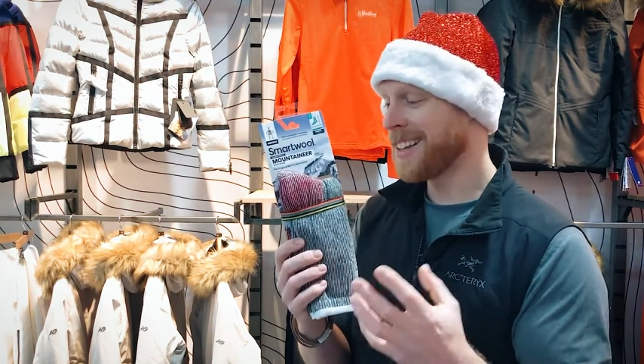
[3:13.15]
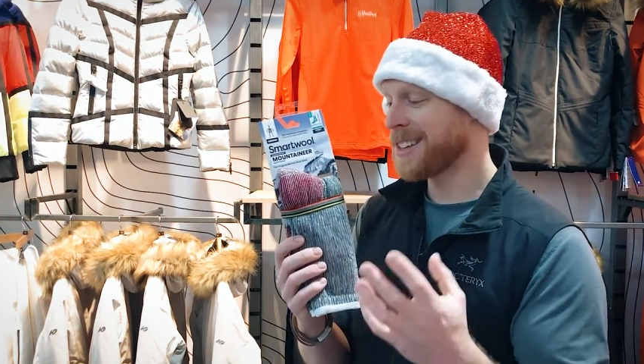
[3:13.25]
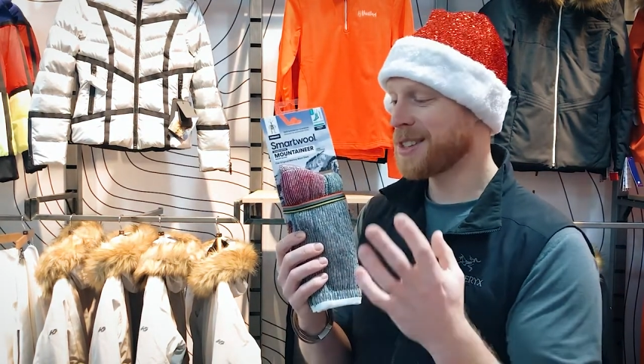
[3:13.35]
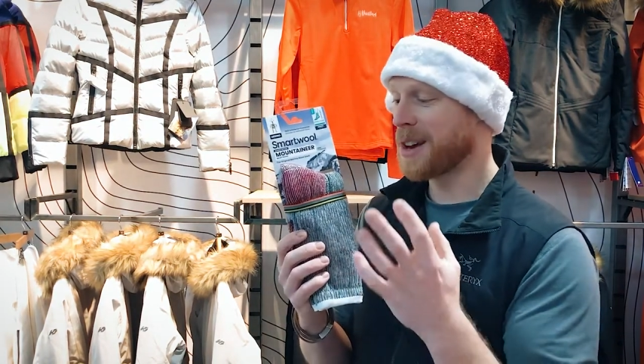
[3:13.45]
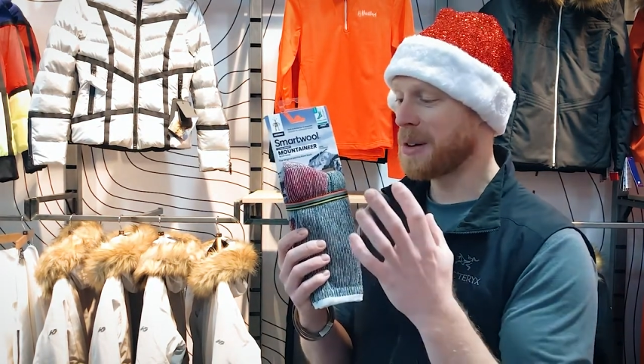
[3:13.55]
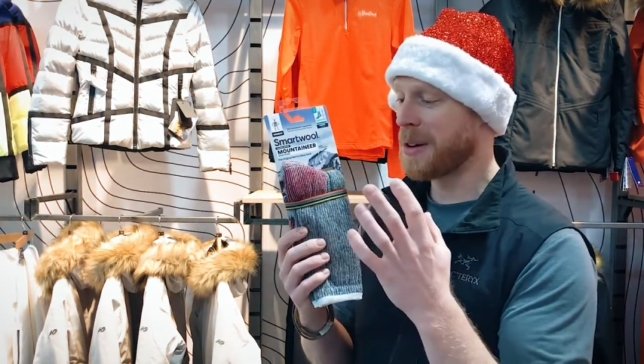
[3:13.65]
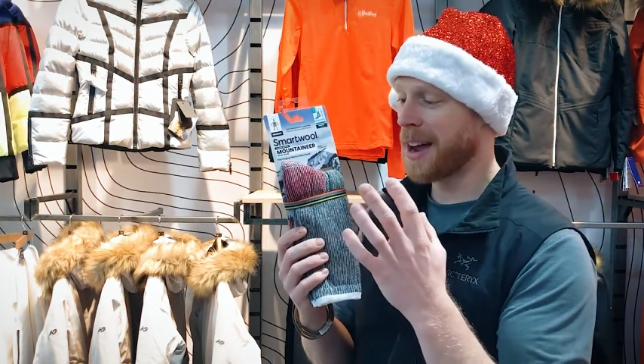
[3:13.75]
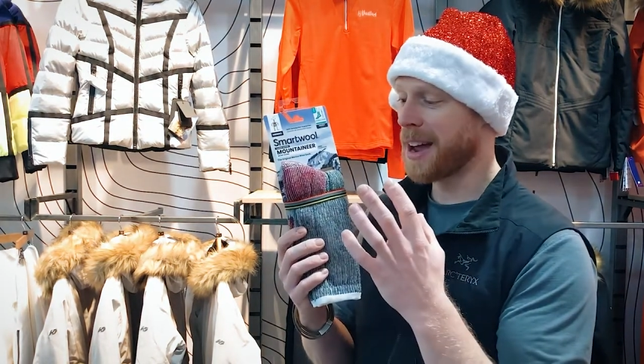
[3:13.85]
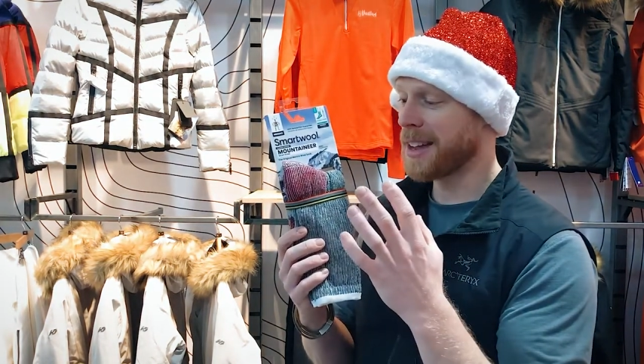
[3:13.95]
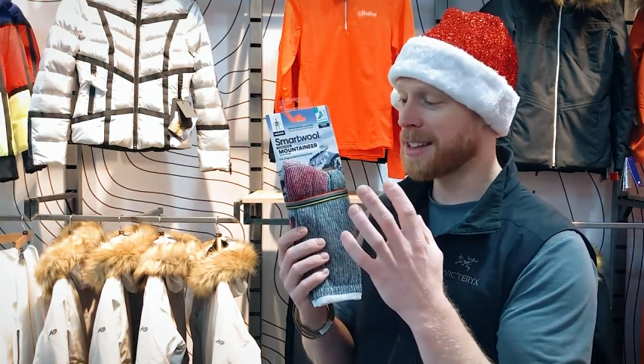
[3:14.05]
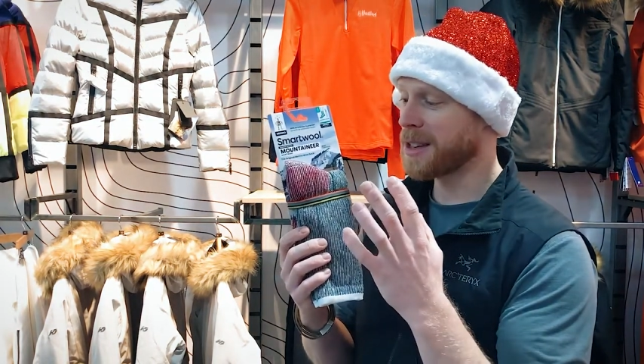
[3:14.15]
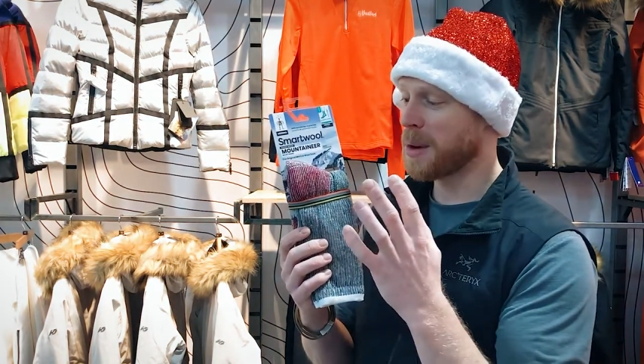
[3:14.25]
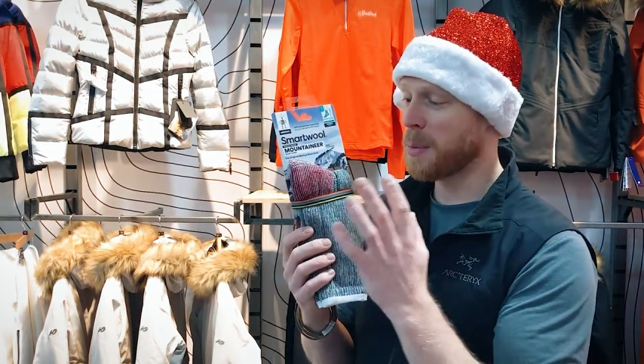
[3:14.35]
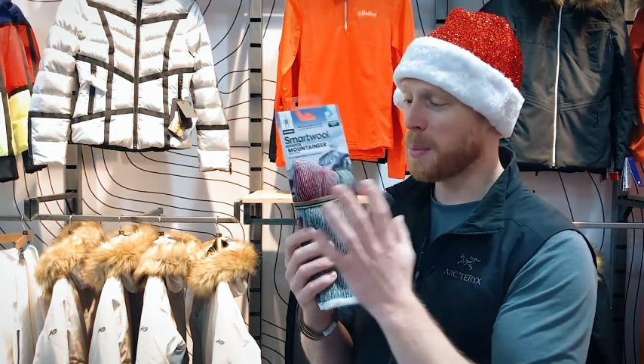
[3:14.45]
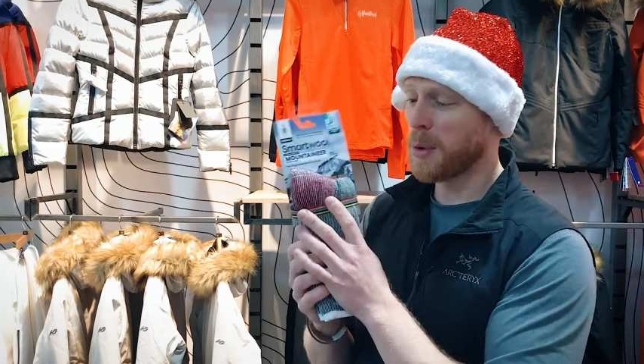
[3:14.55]
So, uh,
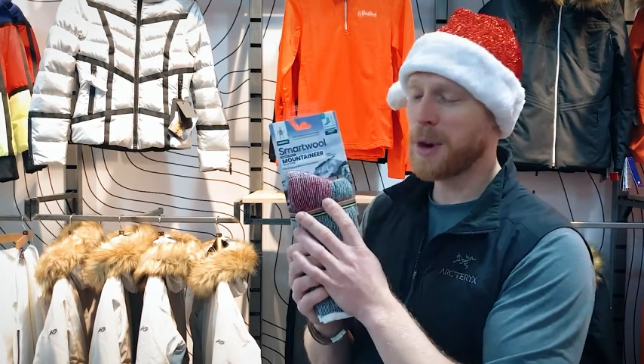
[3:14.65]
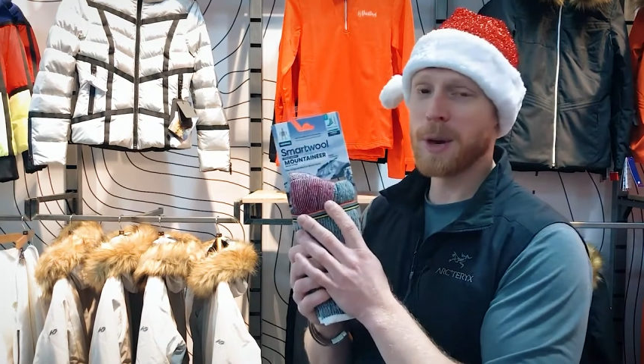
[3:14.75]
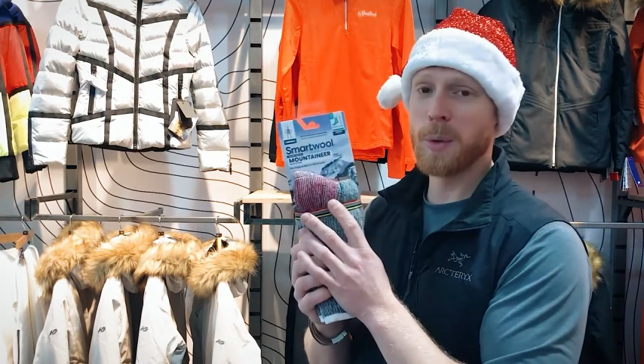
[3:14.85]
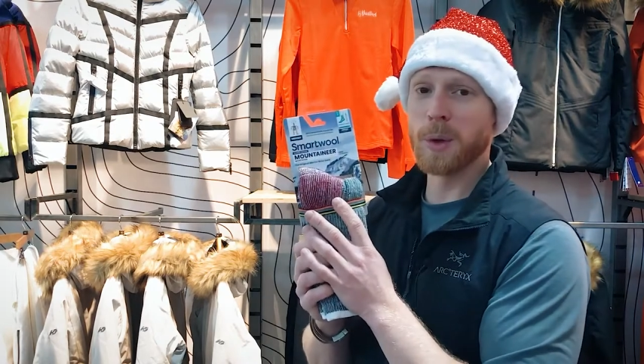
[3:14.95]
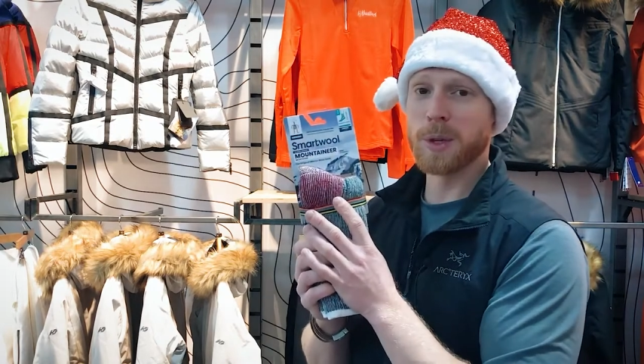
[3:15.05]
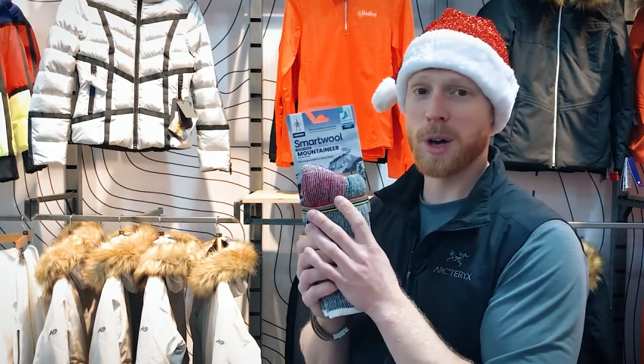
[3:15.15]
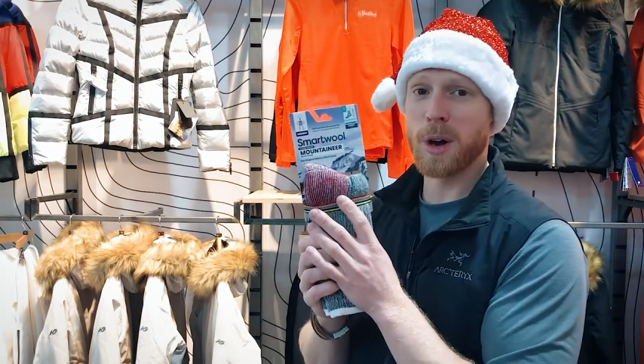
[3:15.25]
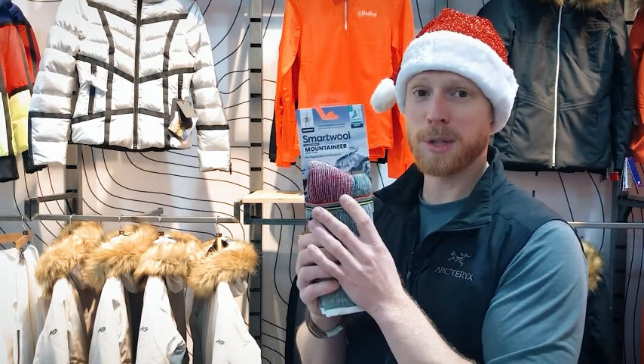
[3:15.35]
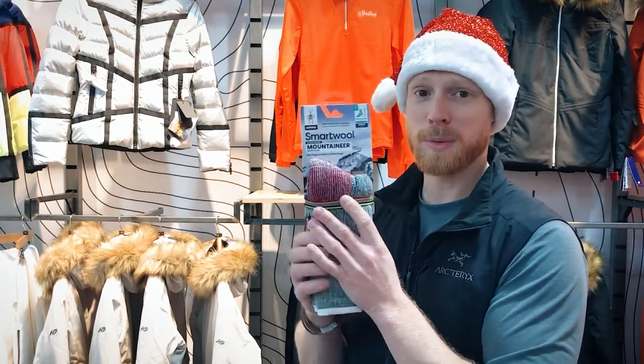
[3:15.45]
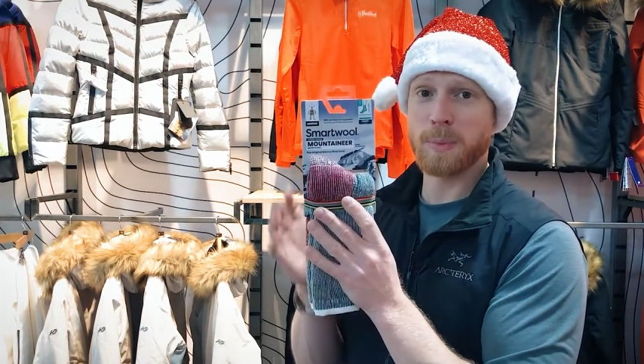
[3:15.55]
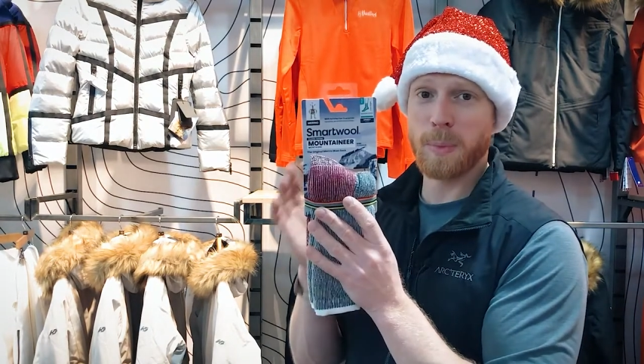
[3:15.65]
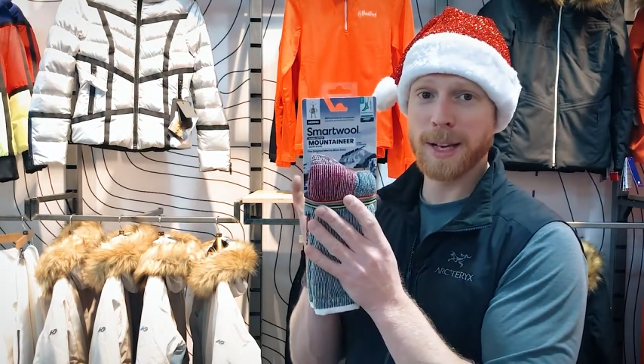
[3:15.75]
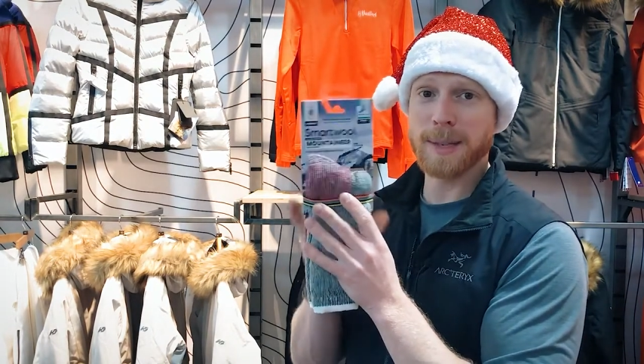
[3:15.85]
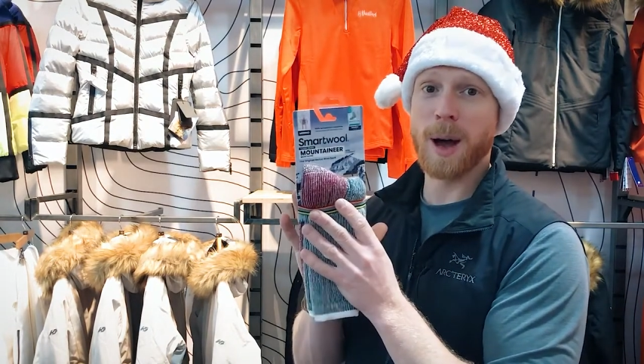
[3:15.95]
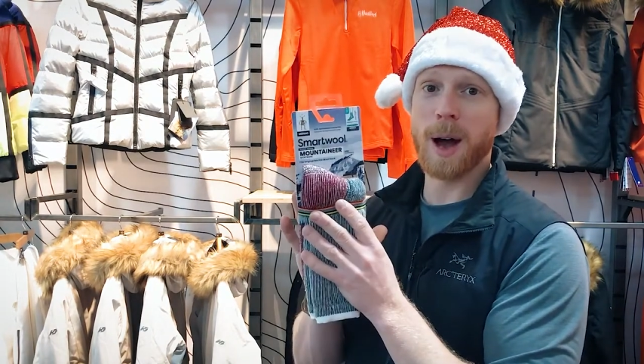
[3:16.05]
so merino wool socks by
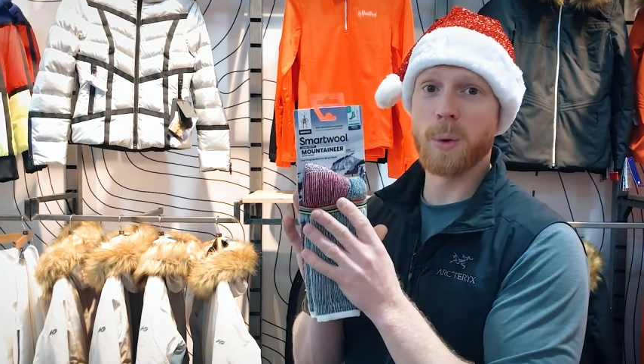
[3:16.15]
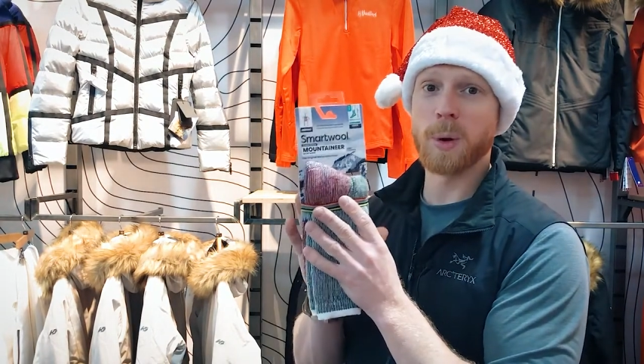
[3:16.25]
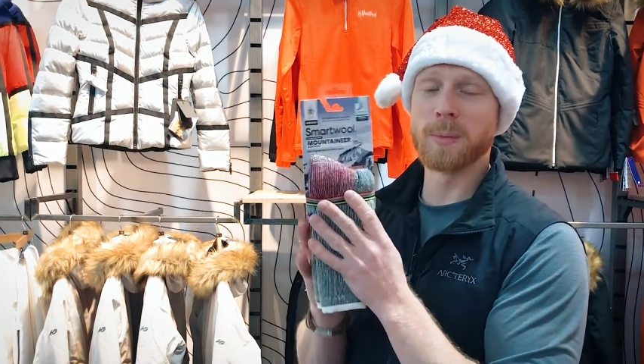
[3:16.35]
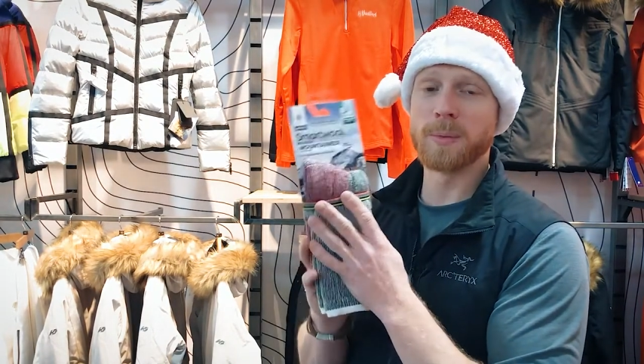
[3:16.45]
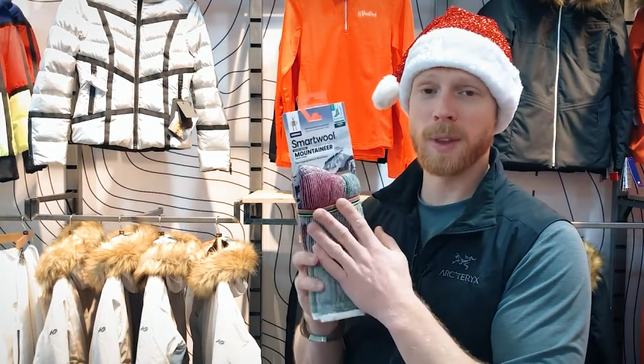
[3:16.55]
Smartwool,